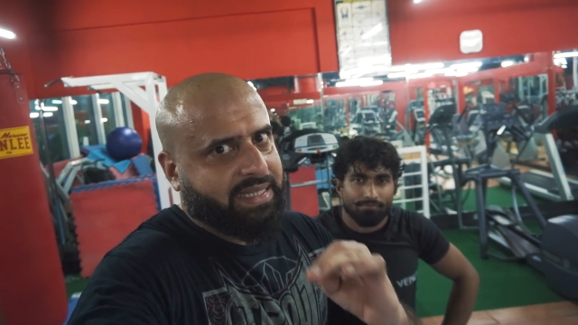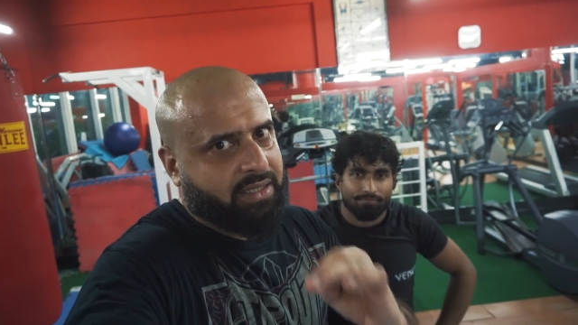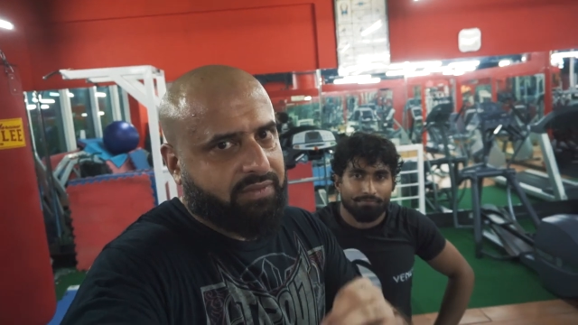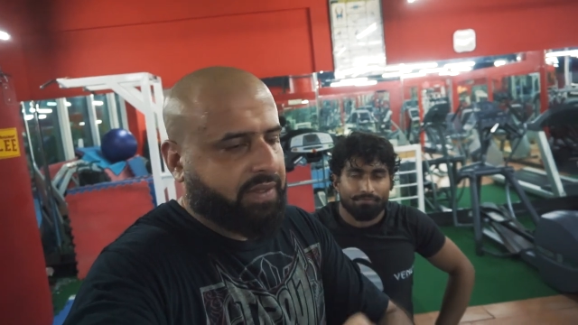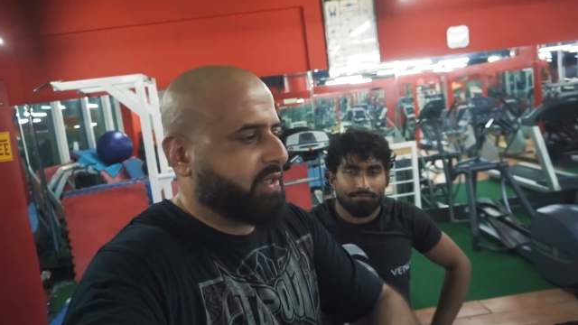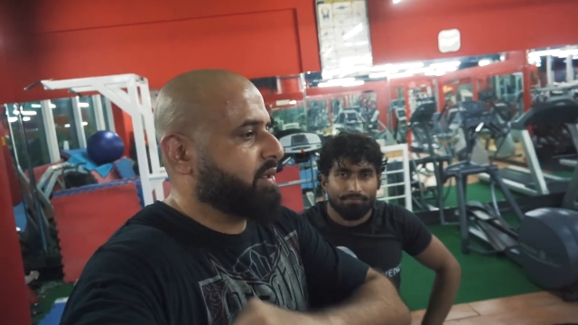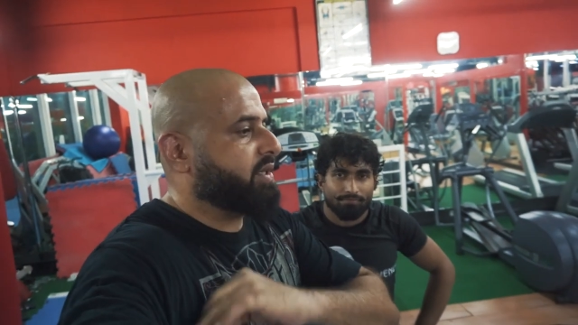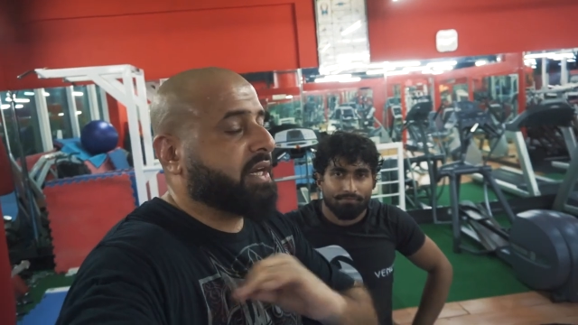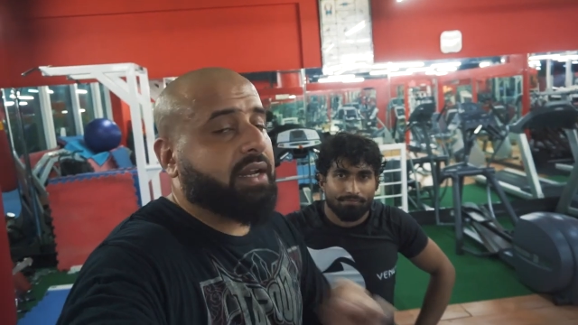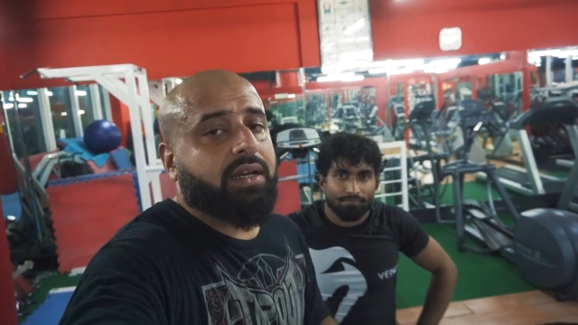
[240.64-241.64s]
Speaker 1: the end of it. You
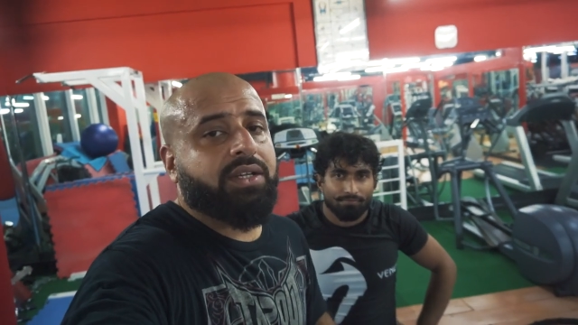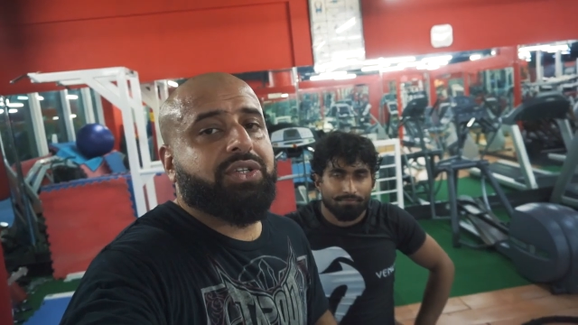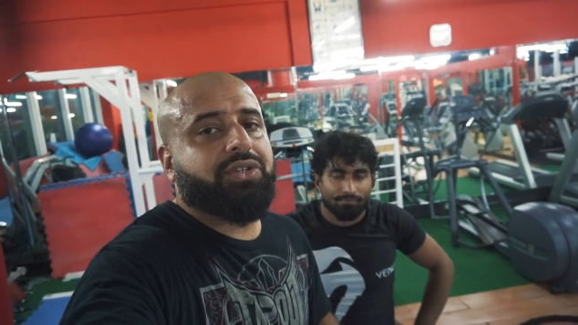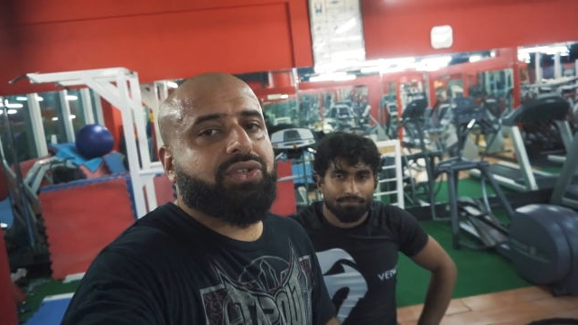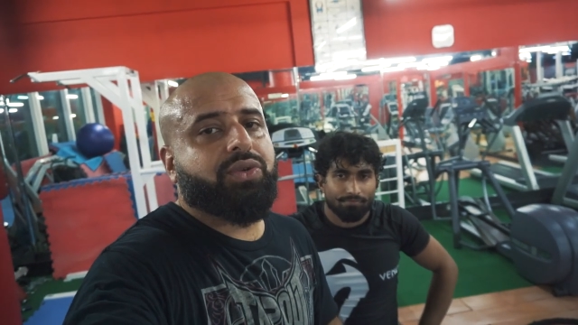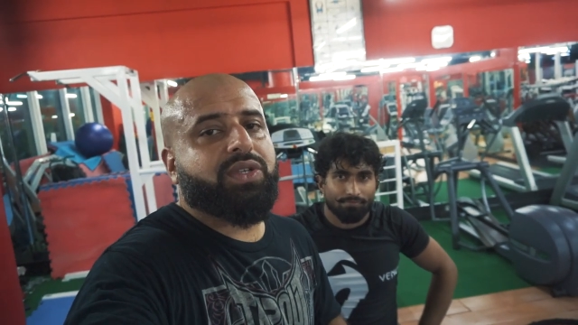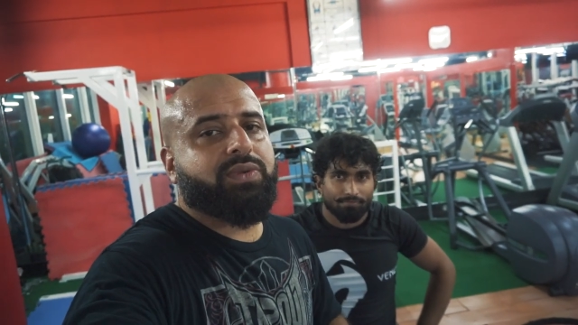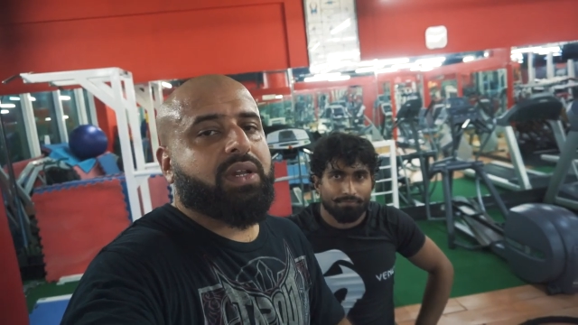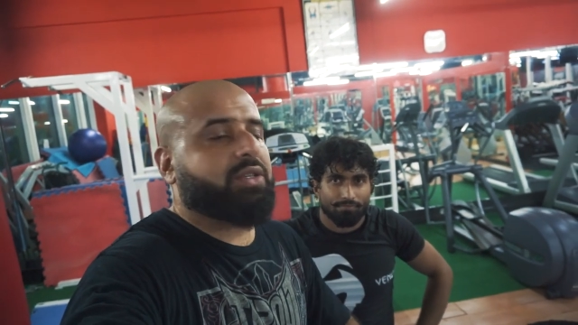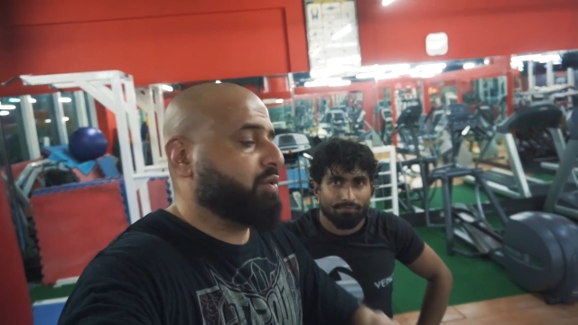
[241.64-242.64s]
gotta learn Jiu-Jitsu as
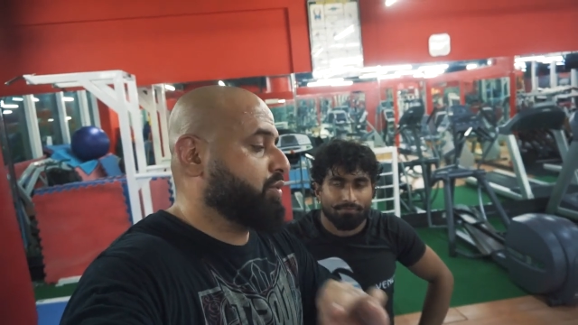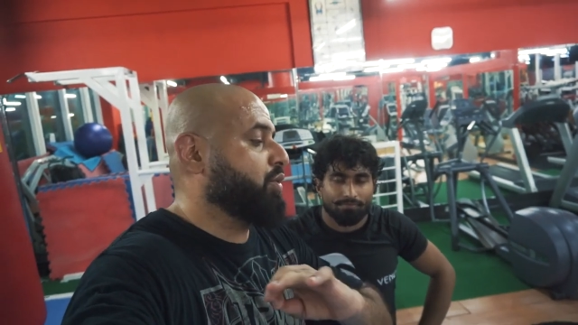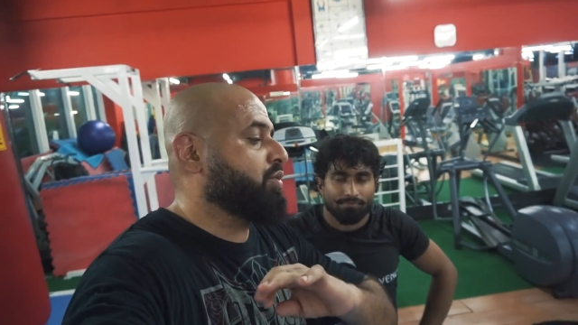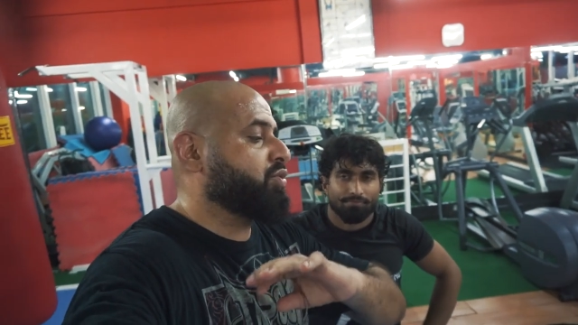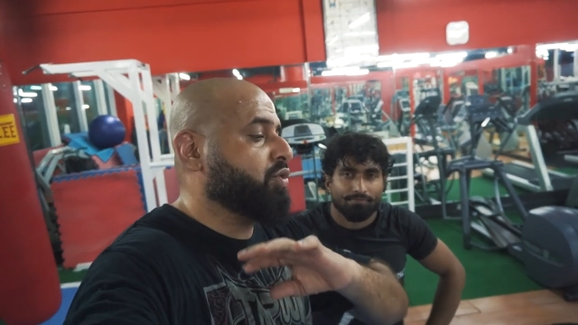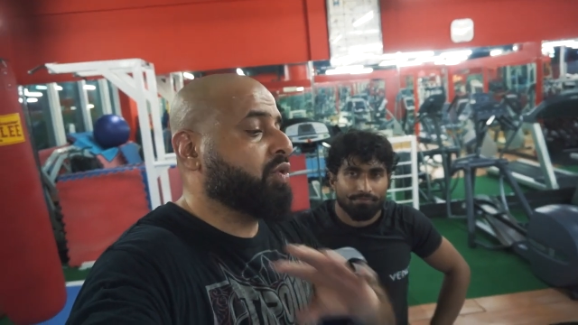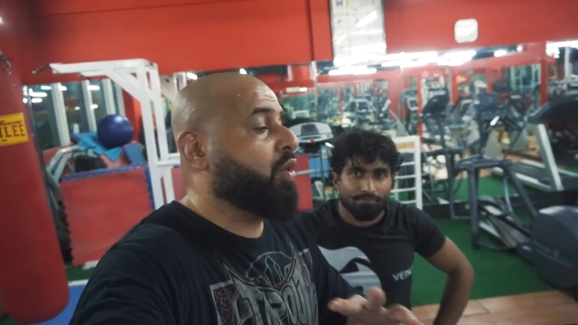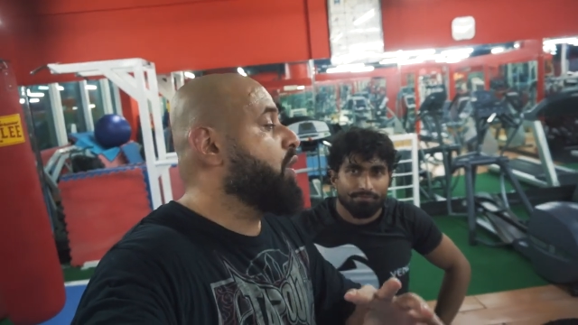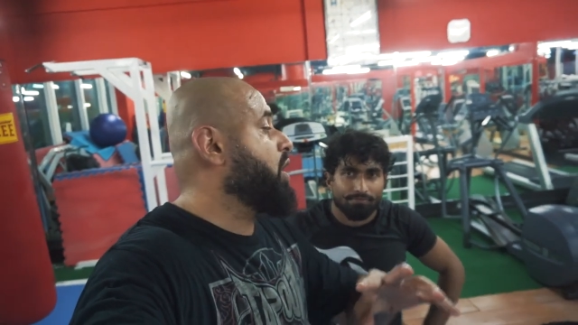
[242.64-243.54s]
well to, to, to know